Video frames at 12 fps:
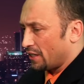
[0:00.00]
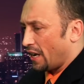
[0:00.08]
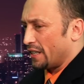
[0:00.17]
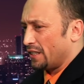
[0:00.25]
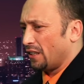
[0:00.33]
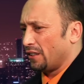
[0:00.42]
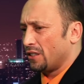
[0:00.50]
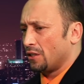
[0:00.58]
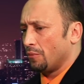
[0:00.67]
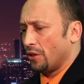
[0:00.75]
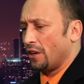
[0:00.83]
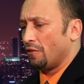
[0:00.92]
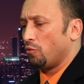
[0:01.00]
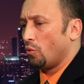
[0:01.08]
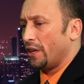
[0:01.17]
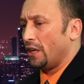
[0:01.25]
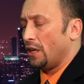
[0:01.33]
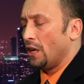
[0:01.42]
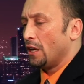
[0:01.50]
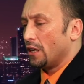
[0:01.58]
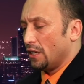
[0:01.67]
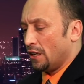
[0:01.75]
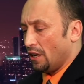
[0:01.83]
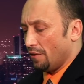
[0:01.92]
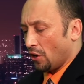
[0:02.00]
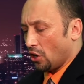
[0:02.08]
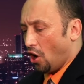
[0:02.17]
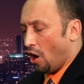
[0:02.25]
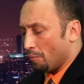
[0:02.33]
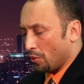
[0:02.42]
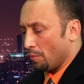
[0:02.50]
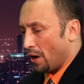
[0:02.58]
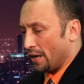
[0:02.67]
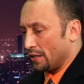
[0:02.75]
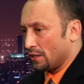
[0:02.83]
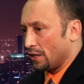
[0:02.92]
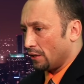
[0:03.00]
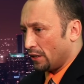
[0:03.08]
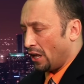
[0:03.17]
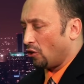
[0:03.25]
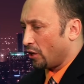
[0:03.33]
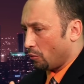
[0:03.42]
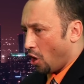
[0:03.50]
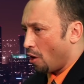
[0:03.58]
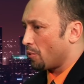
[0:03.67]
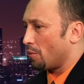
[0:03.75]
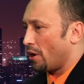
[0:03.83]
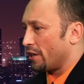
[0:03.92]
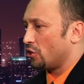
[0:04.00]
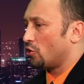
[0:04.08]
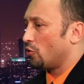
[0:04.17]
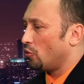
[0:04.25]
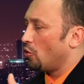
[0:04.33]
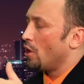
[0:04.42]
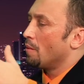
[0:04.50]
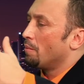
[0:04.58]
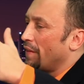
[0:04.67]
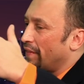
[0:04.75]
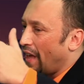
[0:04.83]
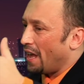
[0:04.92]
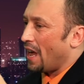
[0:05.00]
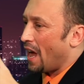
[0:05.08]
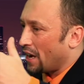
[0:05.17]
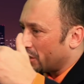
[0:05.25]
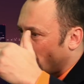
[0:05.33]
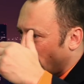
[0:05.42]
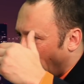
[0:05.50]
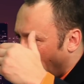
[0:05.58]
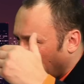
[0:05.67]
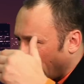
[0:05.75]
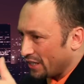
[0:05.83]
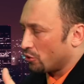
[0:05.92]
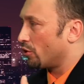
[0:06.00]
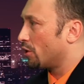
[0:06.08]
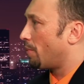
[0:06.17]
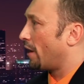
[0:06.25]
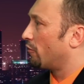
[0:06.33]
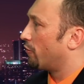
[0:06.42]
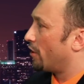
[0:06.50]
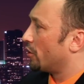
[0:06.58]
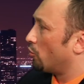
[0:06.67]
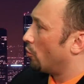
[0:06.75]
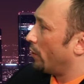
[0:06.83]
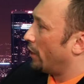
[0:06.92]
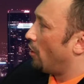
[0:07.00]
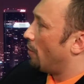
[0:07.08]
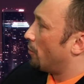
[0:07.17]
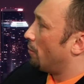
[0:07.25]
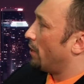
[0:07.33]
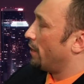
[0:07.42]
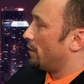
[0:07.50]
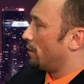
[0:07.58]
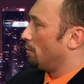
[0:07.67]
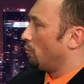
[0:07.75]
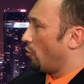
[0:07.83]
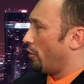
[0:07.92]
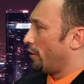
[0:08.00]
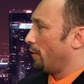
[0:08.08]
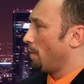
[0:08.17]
idealism that if we give a compromise, that they'll compromise too. But they actually have less respect for us when we compromise. Borek?